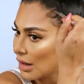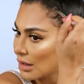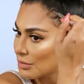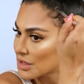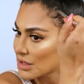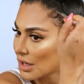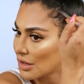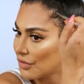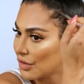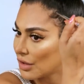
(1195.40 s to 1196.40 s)
and I'm just kind
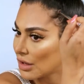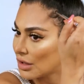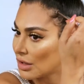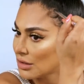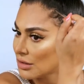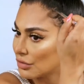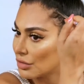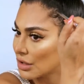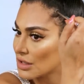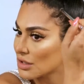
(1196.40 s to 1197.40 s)
of filling it in
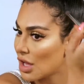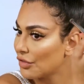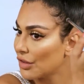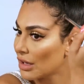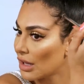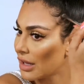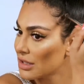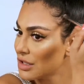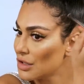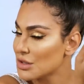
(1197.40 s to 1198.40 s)
really softly. And I like
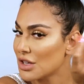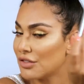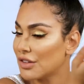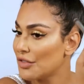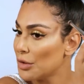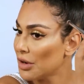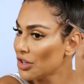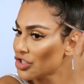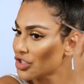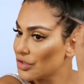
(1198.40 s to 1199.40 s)
to use a fluffy
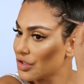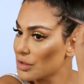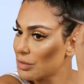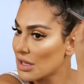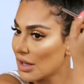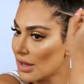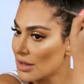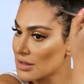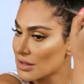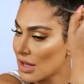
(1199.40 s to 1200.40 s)
brush just
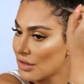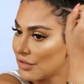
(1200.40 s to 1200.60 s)
because I